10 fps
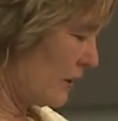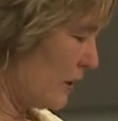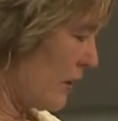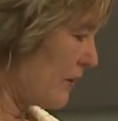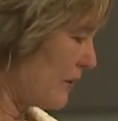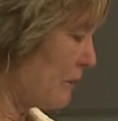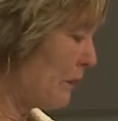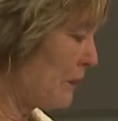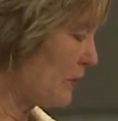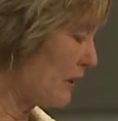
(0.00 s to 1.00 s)
quite a few
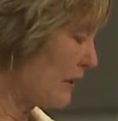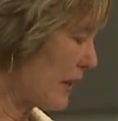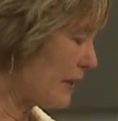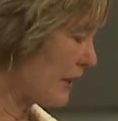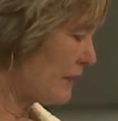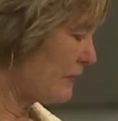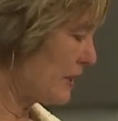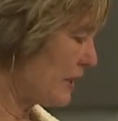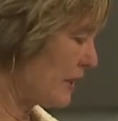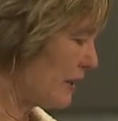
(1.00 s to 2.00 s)
people on that
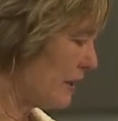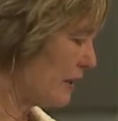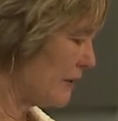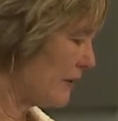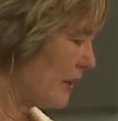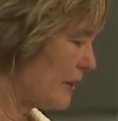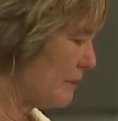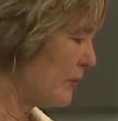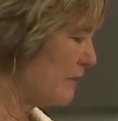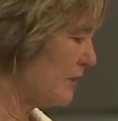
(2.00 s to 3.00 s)
committee.
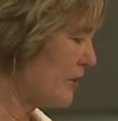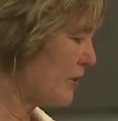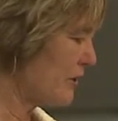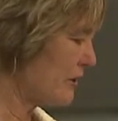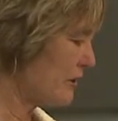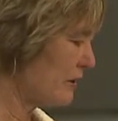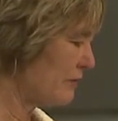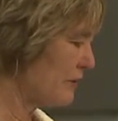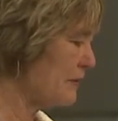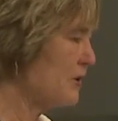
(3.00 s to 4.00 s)
Bill
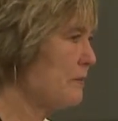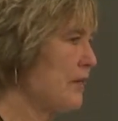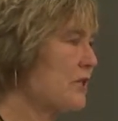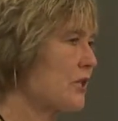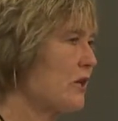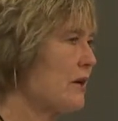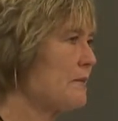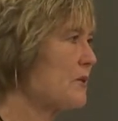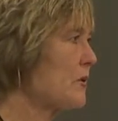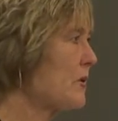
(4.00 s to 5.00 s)
Michener from New Mexico
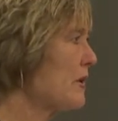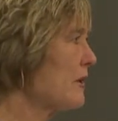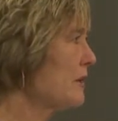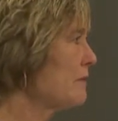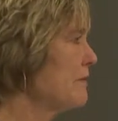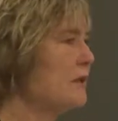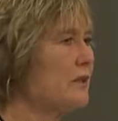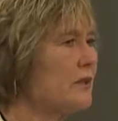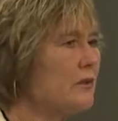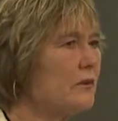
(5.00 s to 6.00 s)
EPSCoR. Bill,
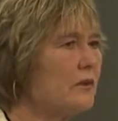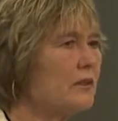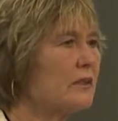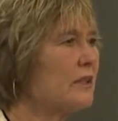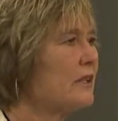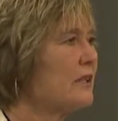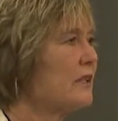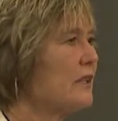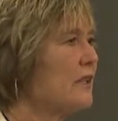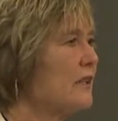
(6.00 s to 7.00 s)
are you
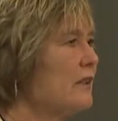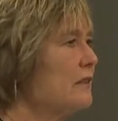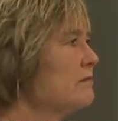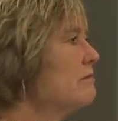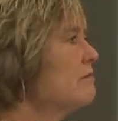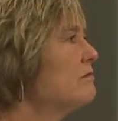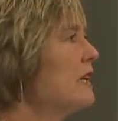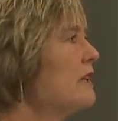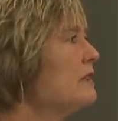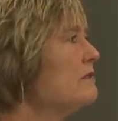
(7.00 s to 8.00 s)
here
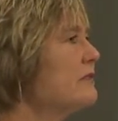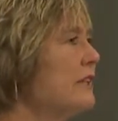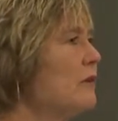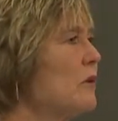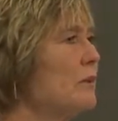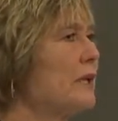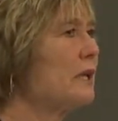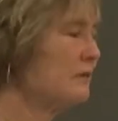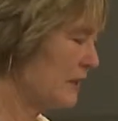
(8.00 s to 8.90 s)
yet? He will be.